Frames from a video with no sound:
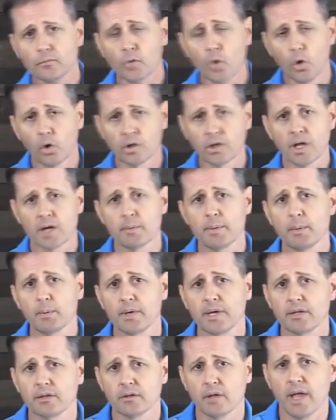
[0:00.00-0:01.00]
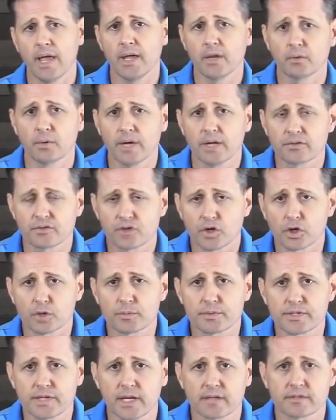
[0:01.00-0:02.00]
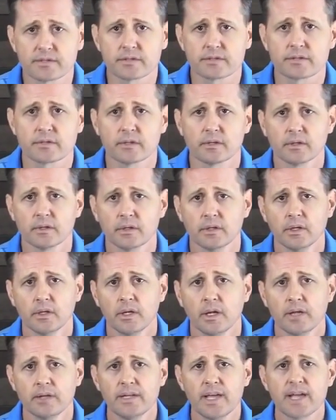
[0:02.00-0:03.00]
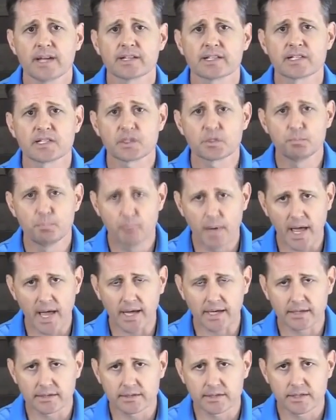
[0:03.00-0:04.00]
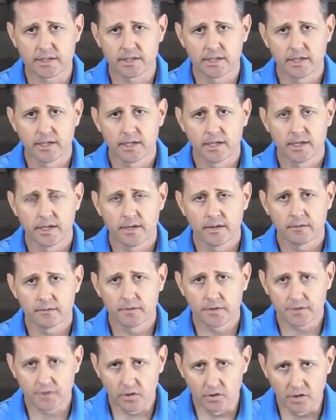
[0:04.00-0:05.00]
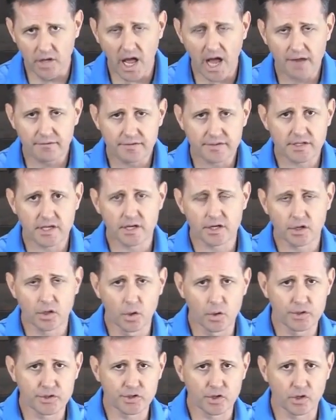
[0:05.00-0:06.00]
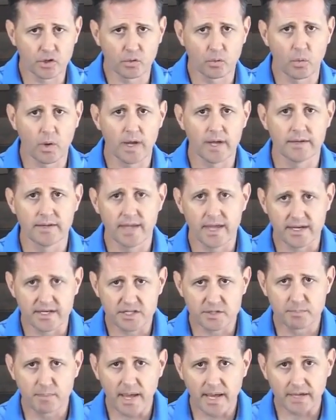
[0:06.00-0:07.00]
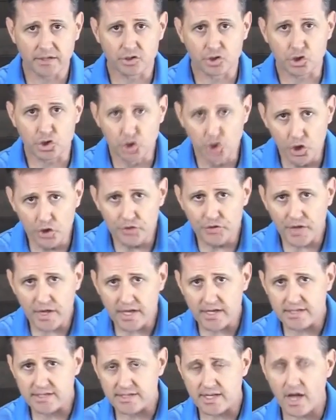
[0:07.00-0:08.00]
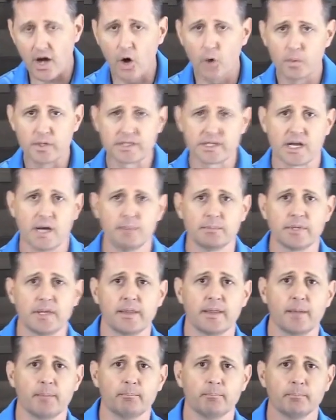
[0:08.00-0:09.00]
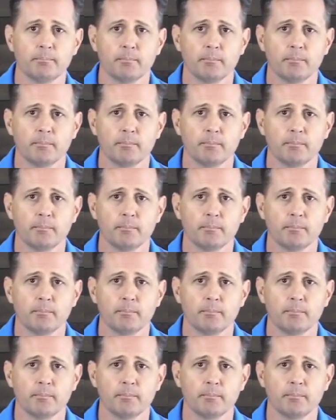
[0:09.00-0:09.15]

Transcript: Or a lot of people get angry at circumstances. They expect that their life is going to go a certain way. They expect good things to always come to them.